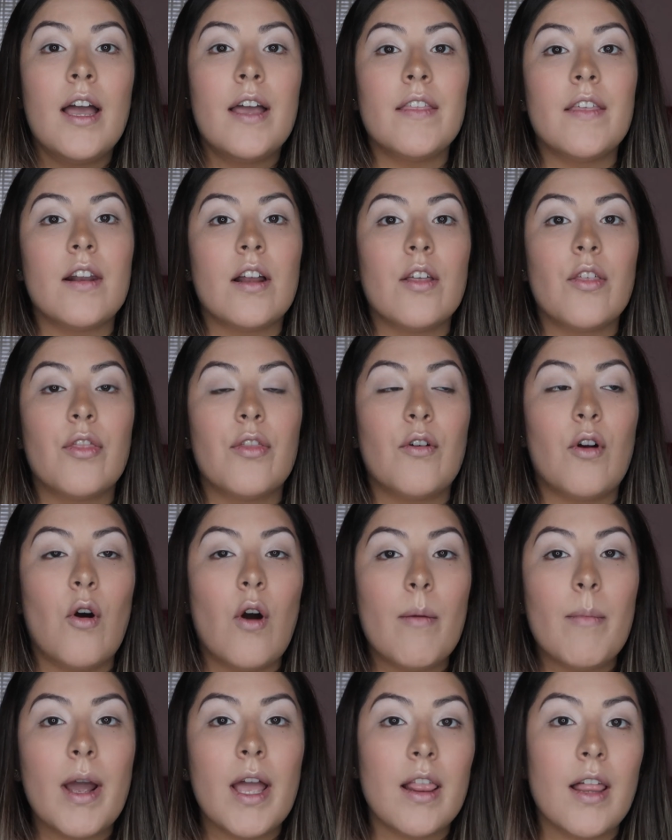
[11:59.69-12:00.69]
and then I'll throw
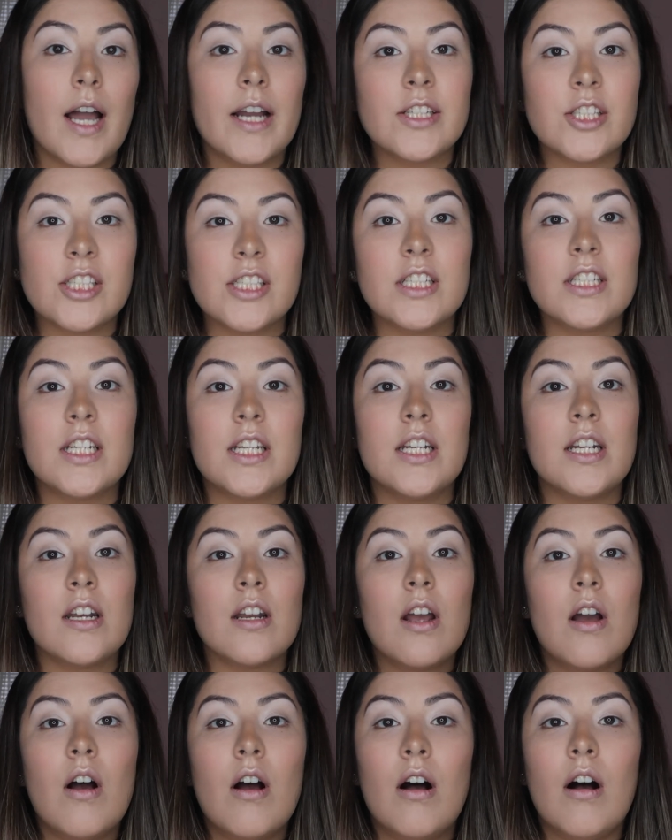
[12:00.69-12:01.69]
on my lashes and
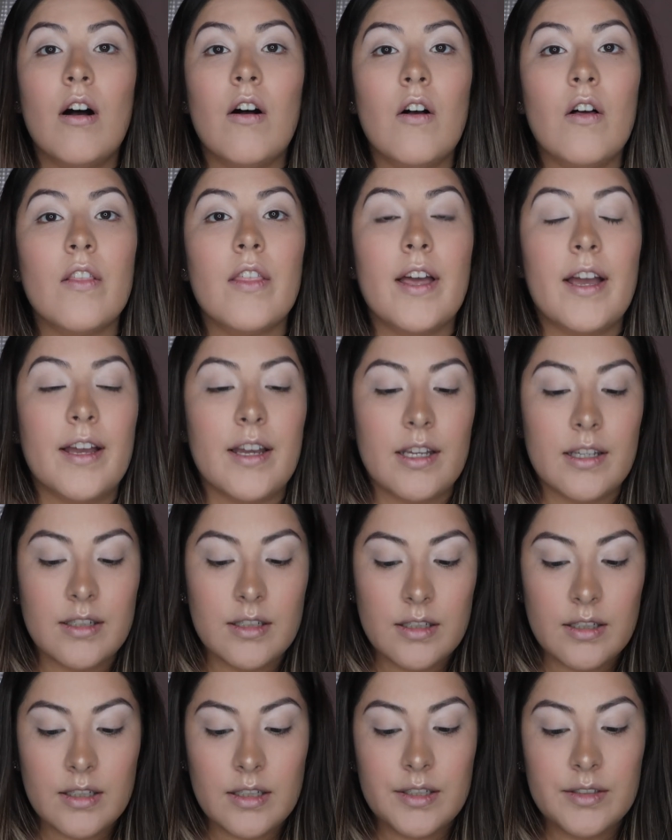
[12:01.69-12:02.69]
all that
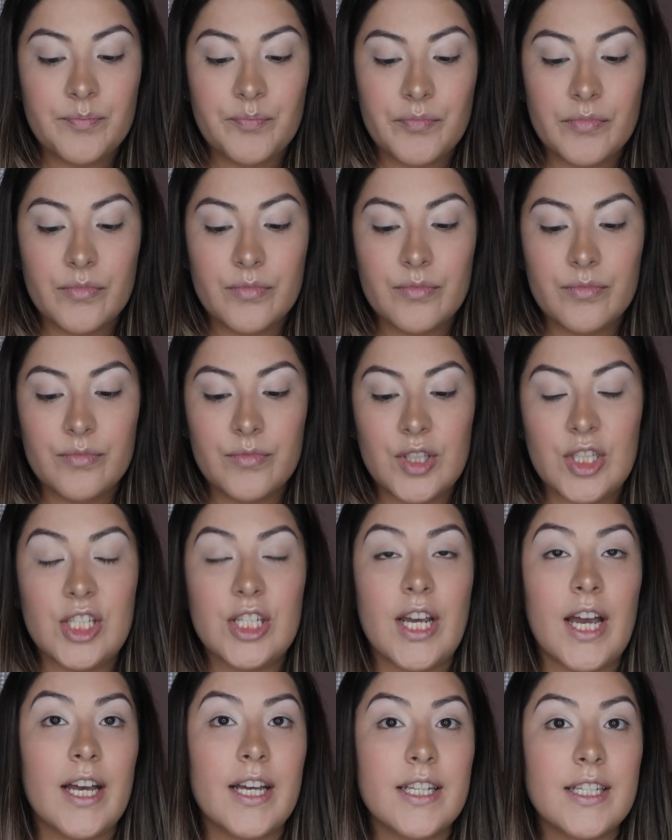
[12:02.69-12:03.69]

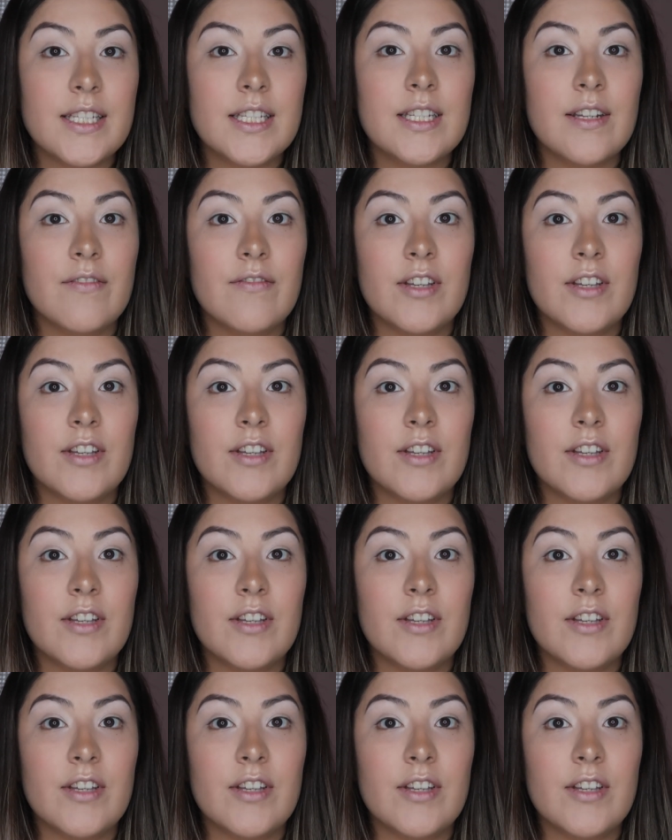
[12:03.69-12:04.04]
jazz to